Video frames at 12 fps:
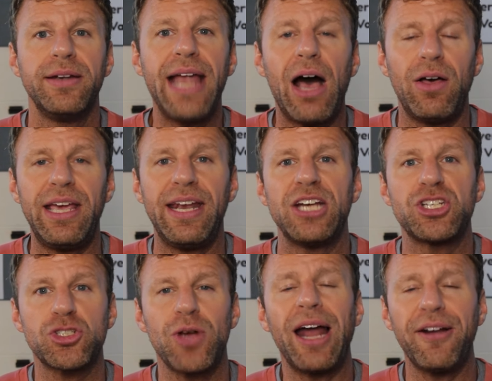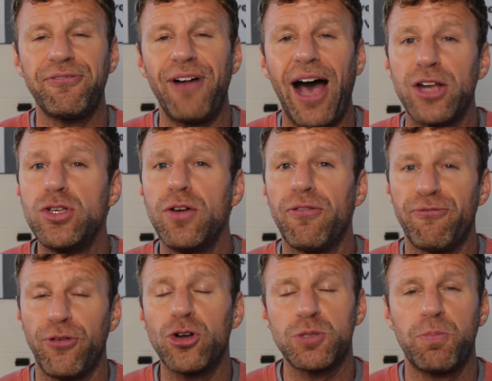Now, in a stratified, you
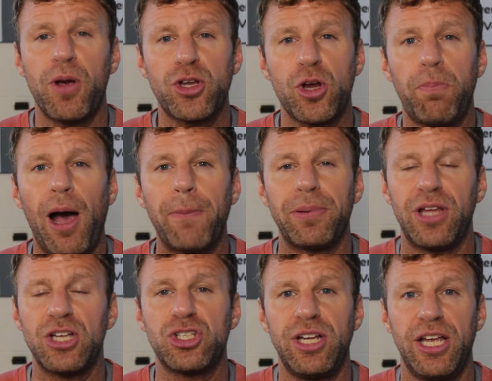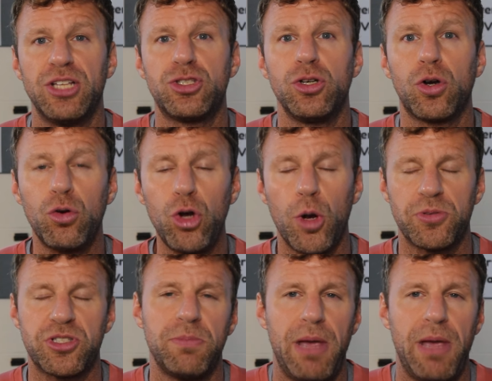first break your population into groups.